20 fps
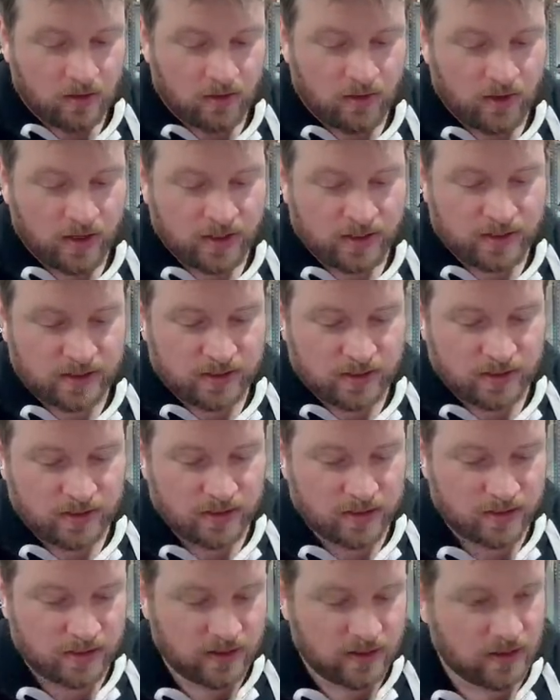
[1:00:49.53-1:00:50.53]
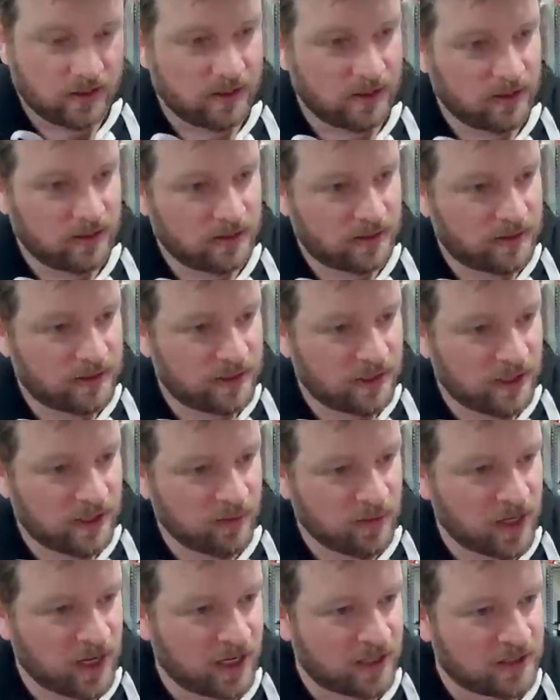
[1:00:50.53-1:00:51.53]
this Steam
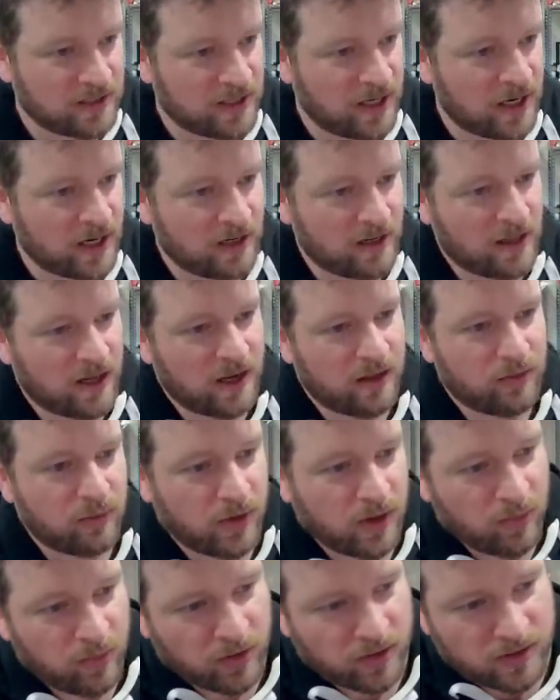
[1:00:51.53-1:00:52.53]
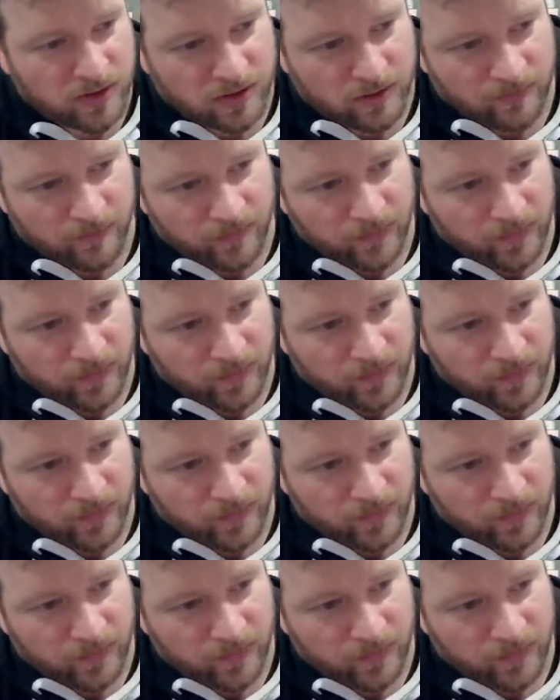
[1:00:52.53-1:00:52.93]
Deck stand that I 3D printed.